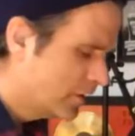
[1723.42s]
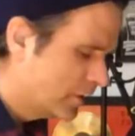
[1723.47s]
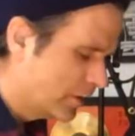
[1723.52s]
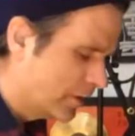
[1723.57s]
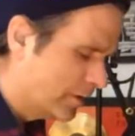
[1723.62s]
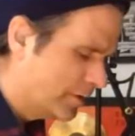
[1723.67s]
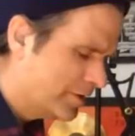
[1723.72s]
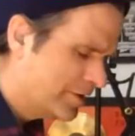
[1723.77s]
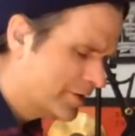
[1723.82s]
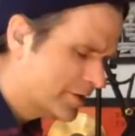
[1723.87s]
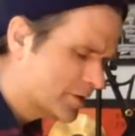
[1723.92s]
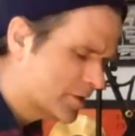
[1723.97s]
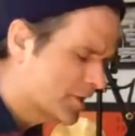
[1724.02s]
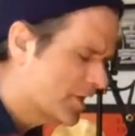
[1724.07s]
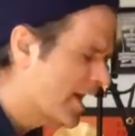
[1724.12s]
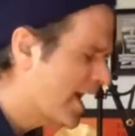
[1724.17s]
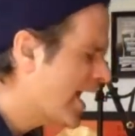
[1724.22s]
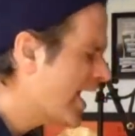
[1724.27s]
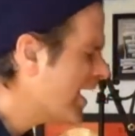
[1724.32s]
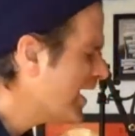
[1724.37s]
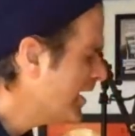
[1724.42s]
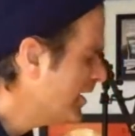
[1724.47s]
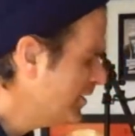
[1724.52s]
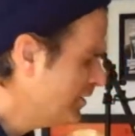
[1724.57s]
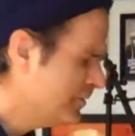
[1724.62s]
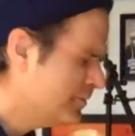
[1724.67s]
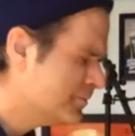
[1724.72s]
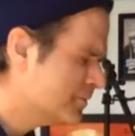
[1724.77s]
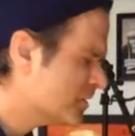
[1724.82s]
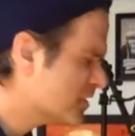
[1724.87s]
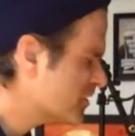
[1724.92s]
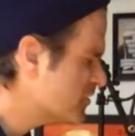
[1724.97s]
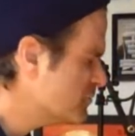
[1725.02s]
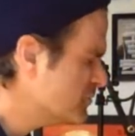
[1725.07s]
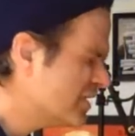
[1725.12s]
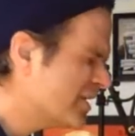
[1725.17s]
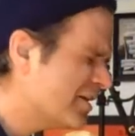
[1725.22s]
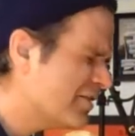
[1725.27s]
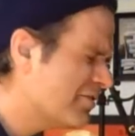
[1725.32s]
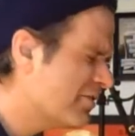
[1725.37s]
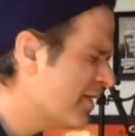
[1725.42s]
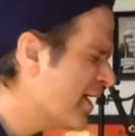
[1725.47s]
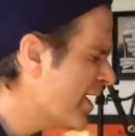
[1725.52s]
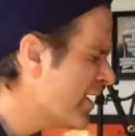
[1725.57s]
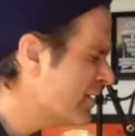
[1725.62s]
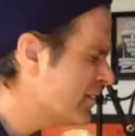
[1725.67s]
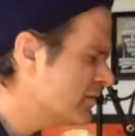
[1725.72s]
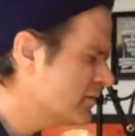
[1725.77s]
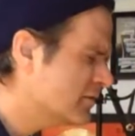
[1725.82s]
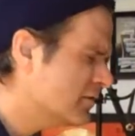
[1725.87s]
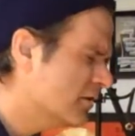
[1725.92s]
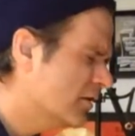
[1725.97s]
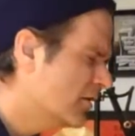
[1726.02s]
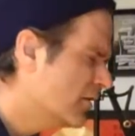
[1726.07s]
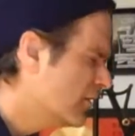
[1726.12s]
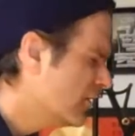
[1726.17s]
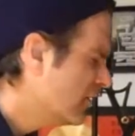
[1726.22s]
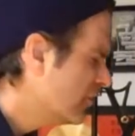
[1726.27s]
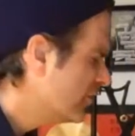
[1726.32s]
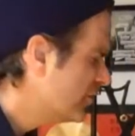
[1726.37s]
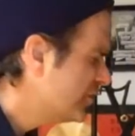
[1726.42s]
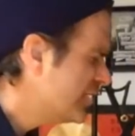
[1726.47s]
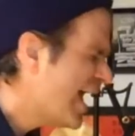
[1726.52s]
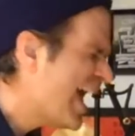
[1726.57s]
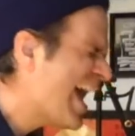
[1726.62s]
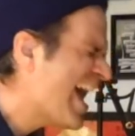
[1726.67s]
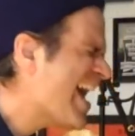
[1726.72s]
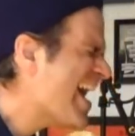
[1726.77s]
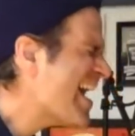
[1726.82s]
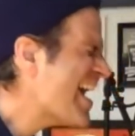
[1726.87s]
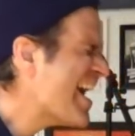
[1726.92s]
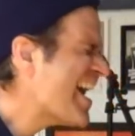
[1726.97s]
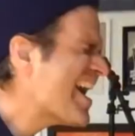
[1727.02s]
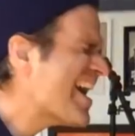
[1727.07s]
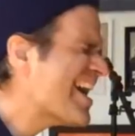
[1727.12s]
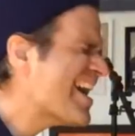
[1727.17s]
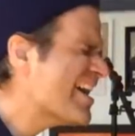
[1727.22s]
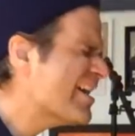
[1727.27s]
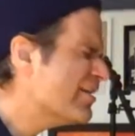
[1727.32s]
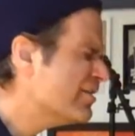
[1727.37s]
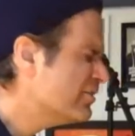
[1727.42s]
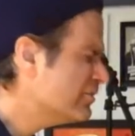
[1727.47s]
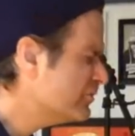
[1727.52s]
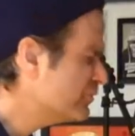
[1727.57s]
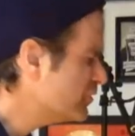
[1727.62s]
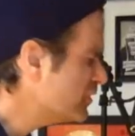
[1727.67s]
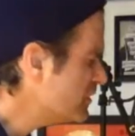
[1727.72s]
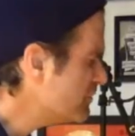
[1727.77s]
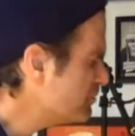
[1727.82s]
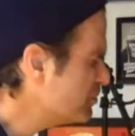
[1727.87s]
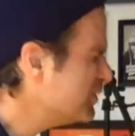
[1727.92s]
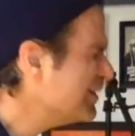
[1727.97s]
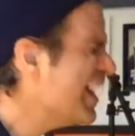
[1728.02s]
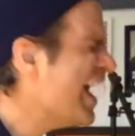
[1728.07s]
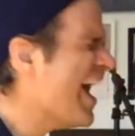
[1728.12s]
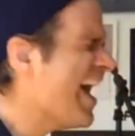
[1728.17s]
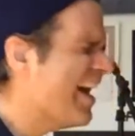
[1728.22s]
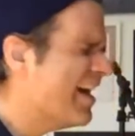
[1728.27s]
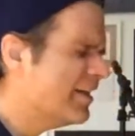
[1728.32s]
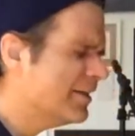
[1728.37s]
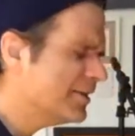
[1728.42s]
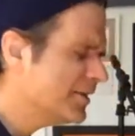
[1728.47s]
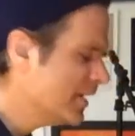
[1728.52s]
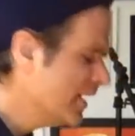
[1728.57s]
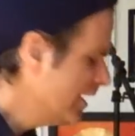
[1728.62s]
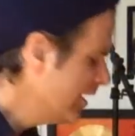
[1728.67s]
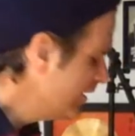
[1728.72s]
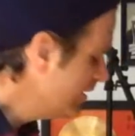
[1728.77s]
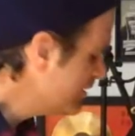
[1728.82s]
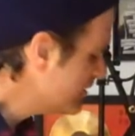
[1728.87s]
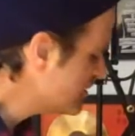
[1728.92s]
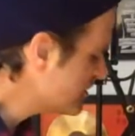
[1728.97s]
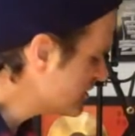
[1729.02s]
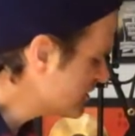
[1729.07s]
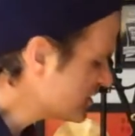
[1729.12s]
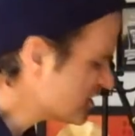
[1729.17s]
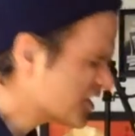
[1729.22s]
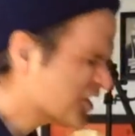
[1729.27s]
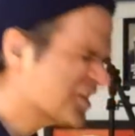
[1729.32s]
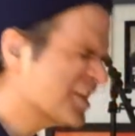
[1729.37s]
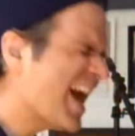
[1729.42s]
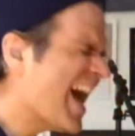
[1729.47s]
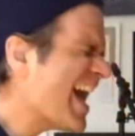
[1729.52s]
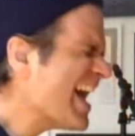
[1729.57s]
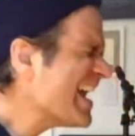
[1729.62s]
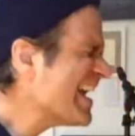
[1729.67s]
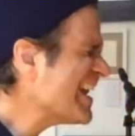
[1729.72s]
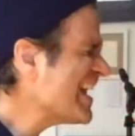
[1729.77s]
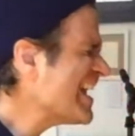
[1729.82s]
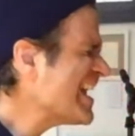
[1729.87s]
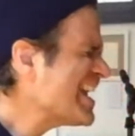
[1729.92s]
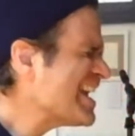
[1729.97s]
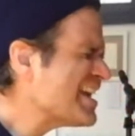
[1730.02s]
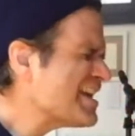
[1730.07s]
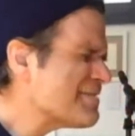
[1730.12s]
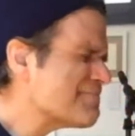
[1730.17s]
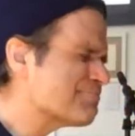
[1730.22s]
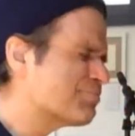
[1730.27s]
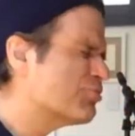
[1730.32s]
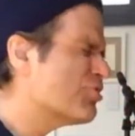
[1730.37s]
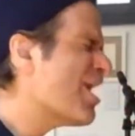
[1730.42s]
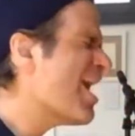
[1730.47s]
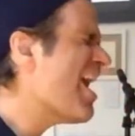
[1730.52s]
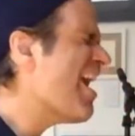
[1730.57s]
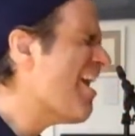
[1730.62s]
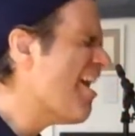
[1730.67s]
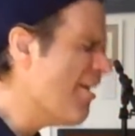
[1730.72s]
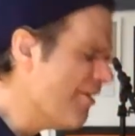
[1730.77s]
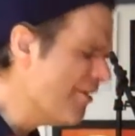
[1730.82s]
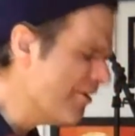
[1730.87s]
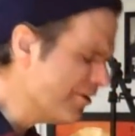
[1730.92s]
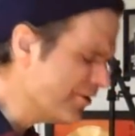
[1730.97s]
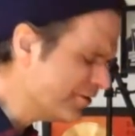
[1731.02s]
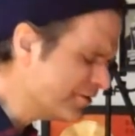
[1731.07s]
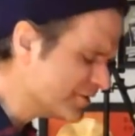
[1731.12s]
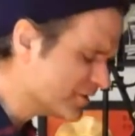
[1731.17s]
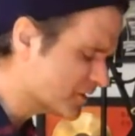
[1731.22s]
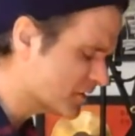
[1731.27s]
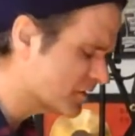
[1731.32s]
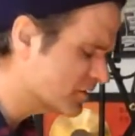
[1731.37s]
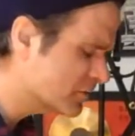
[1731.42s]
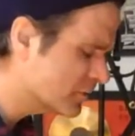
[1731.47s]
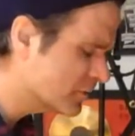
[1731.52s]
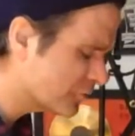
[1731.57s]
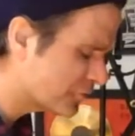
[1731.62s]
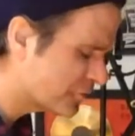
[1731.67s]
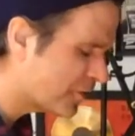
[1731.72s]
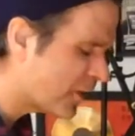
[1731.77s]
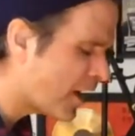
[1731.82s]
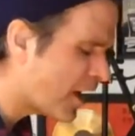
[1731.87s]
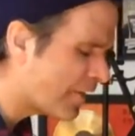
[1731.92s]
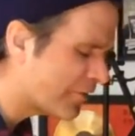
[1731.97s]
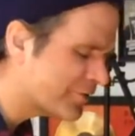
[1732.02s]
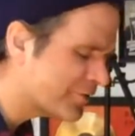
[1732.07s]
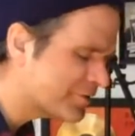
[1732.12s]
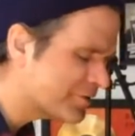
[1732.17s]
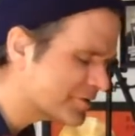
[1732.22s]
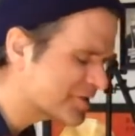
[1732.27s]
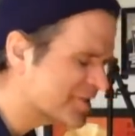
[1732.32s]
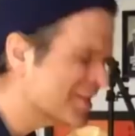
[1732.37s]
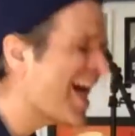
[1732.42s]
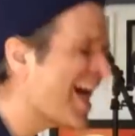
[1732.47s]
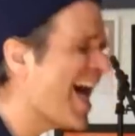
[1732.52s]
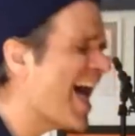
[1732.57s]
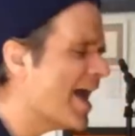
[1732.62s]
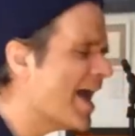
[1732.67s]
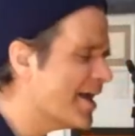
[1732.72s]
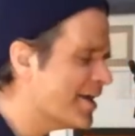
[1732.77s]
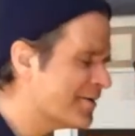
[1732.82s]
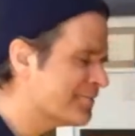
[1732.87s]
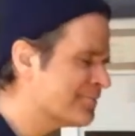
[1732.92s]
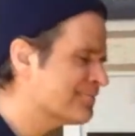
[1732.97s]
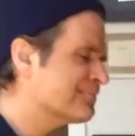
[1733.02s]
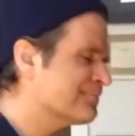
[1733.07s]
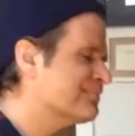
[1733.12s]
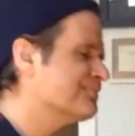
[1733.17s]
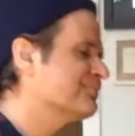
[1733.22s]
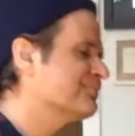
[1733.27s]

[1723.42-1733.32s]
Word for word: And it came to me then that every plan is a tiny prayer to Father Time.